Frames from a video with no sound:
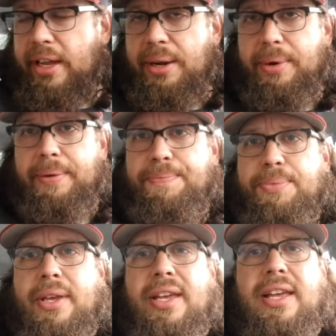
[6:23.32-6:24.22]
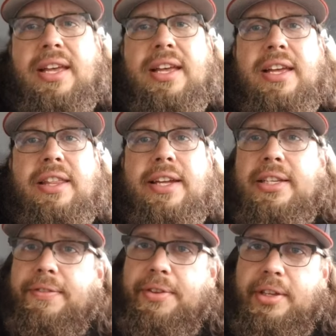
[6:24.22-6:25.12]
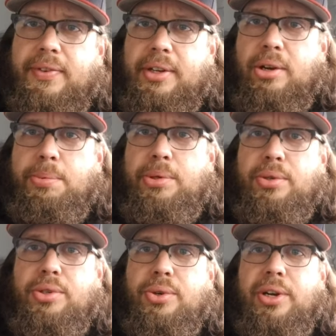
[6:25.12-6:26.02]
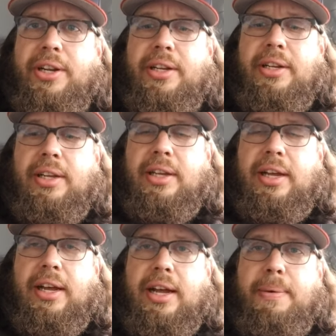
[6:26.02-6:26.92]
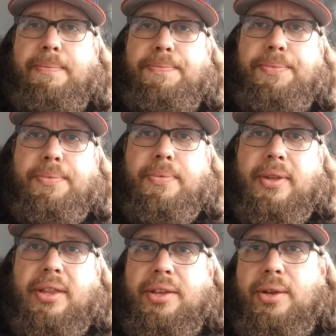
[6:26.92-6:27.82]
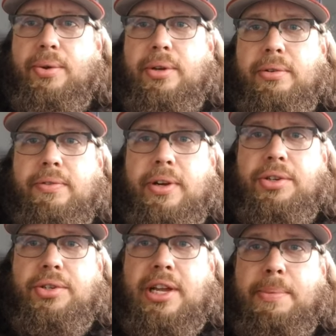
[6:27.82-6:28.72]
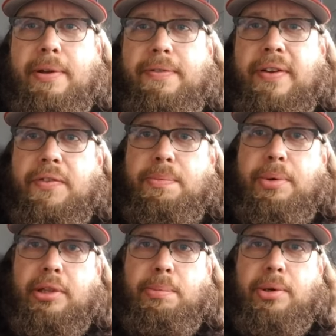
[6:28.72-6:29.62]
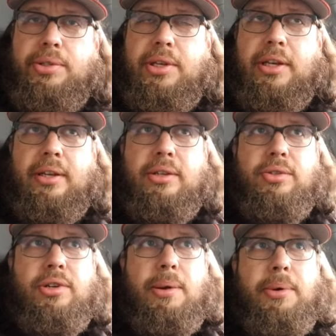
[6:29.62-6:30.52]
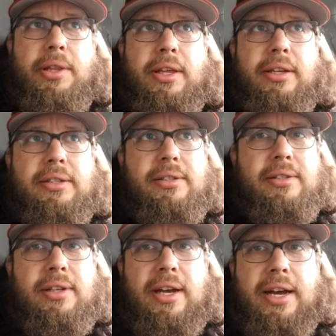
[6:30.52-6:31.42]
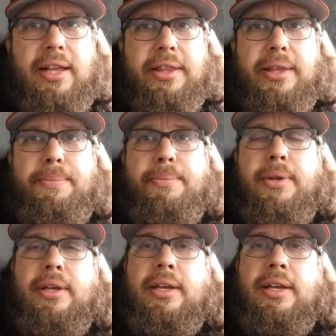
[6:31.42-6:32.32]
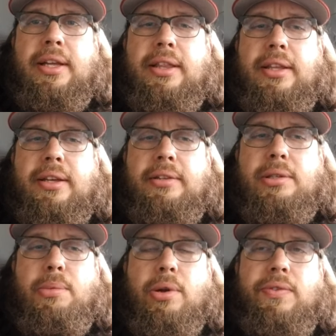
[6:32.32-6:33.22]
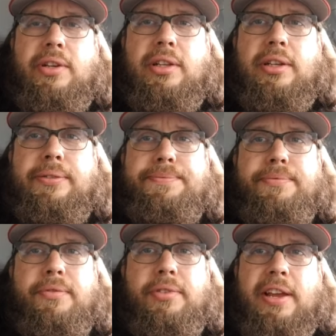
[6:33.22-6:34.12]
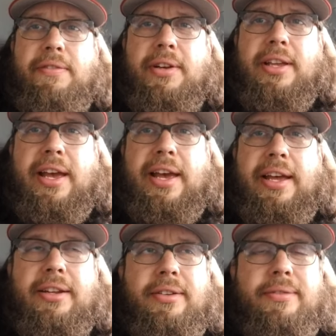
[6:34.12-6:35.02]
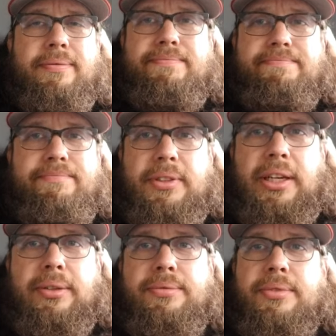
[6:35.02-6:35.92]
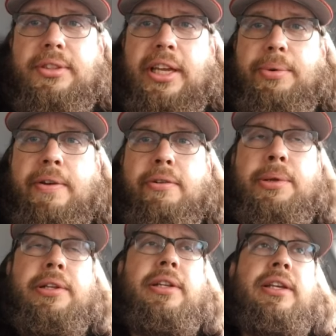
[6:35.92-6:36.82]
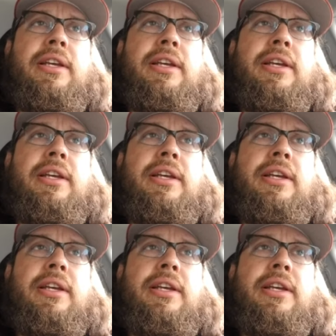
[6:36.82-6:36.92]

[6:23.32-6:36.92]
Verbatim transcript: Anyway, that's it for this video. Hope you enjoyed it. Um, the coconut refresher is not my favorite, but the bursting strawberry things, I like them. The smoked vanilla flavoring add, no, stay away from it.